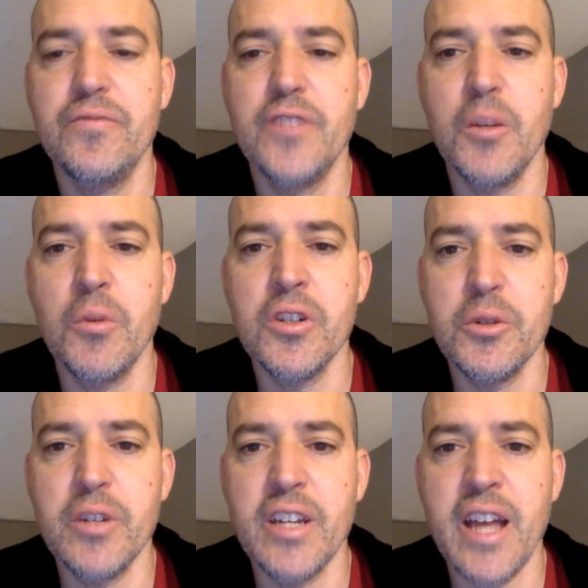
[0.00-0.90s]
They want to
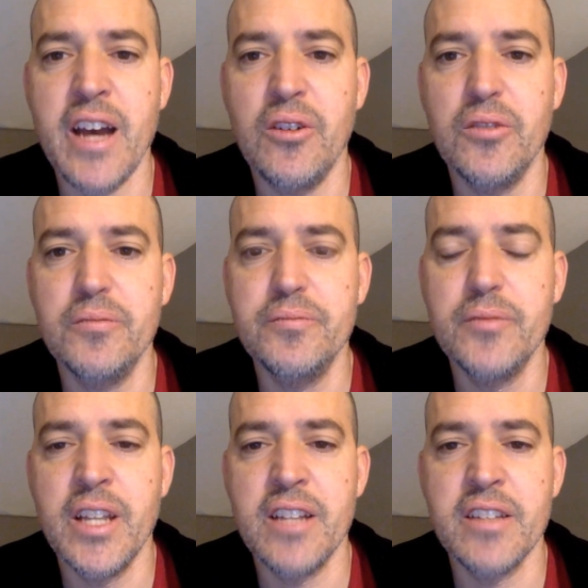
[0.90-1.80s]
do it now.
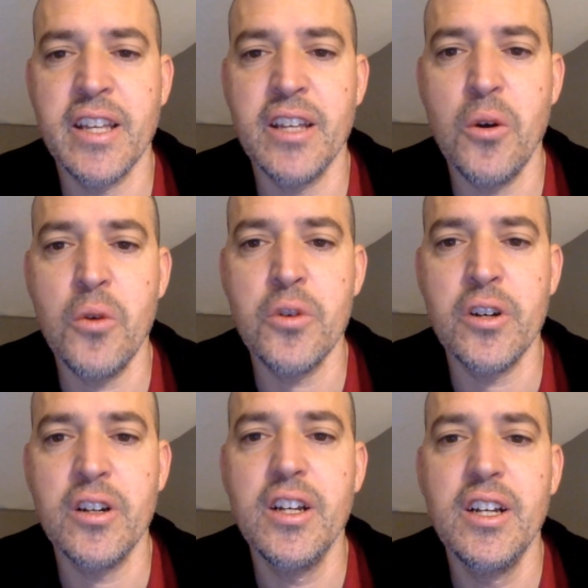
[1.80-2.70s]
And as they get
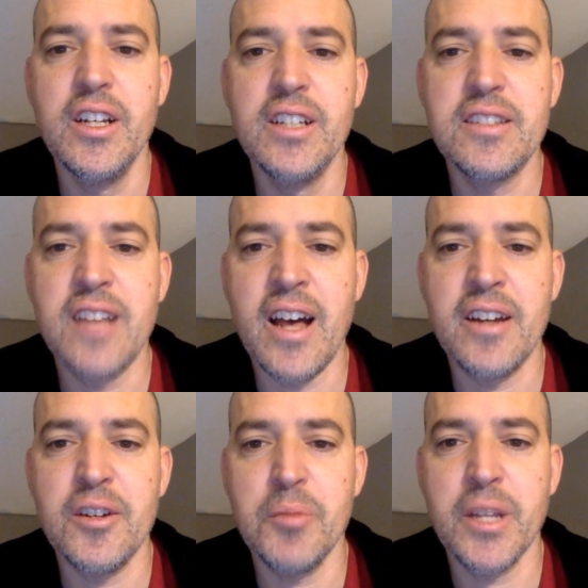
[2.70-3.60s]
older,
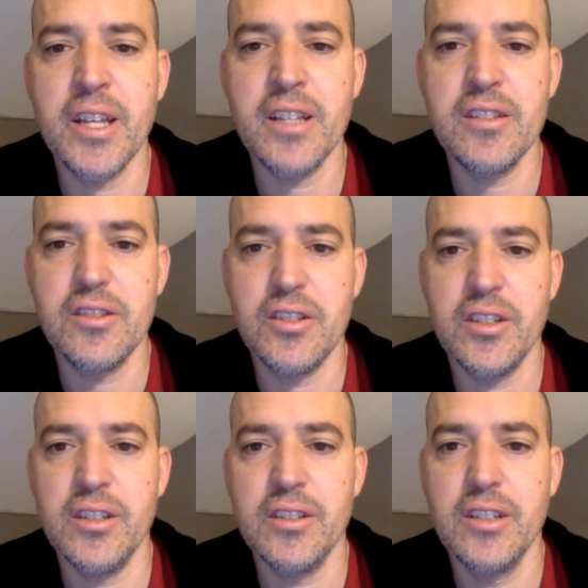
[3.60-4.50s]
Saturn begins to